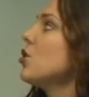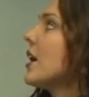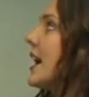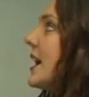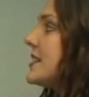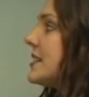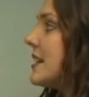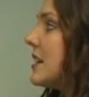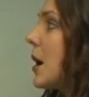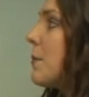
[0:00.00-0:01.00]
your hair
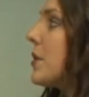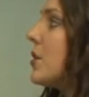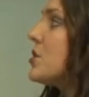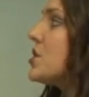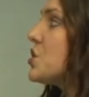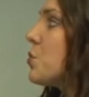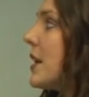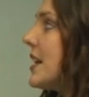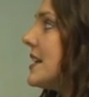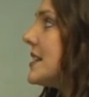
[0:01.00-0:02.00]
stand up
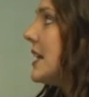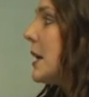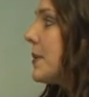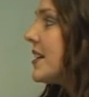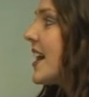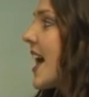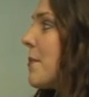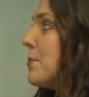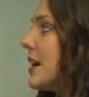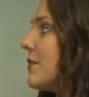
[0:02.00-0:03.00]
sweating is inhibited
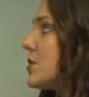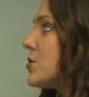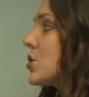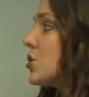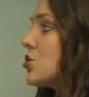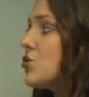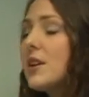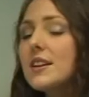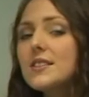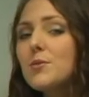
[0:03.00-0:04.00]
and blood vessels
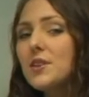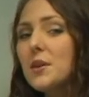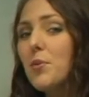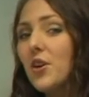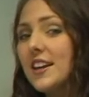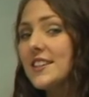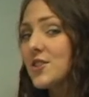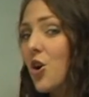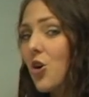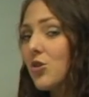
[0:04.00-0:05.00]
constrict when the body is
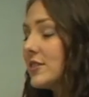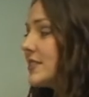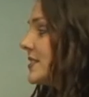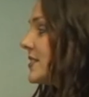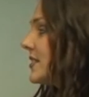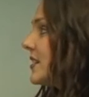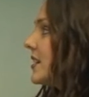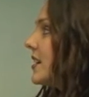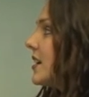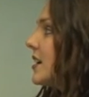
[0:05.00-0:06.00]
cold.
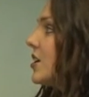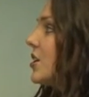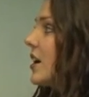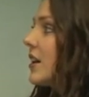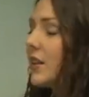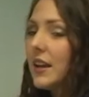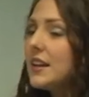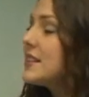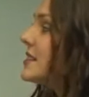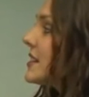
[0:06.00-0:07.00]

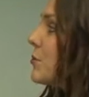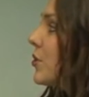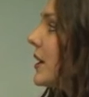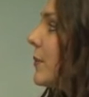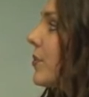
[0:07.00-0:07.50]
In summary,